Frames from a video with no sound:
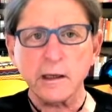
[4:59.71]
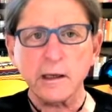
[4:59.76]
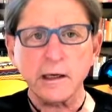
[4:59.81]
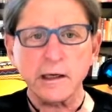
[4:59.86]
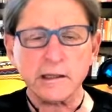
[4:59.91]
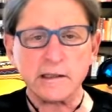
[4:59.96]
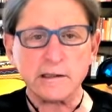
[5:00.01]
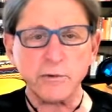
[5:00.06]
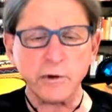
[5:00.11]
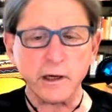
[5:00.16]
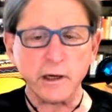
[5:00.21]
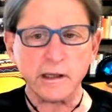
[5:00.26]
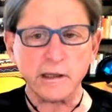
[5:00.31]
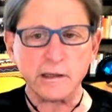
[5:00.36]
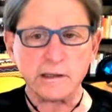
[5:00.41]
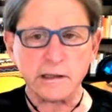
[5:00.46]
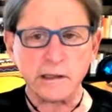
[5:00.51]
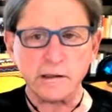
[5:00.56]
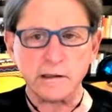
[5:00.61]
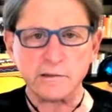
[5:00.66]
It's one of the
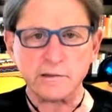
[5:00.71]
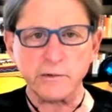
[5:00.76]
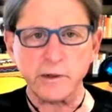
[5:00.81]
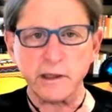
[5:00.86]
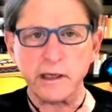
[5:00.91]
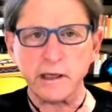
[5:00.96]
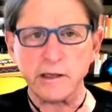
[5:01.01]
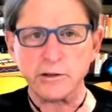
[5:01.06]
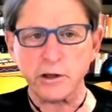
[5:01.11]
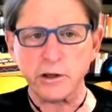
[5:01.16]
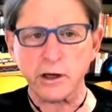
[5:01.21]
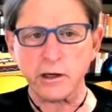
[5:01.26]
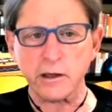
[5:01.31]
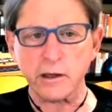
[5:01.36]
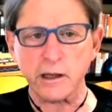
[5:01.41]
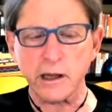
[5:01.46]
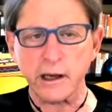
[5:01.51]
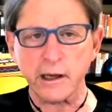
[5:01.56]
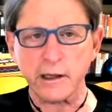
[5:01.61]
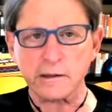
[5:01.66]
skills we teach our
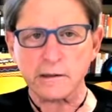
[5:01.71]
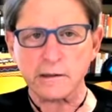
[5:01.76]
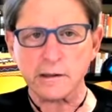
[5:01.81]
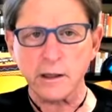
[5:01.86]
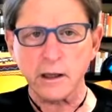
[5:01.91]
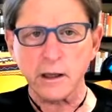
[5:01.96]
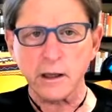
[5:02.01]
clients,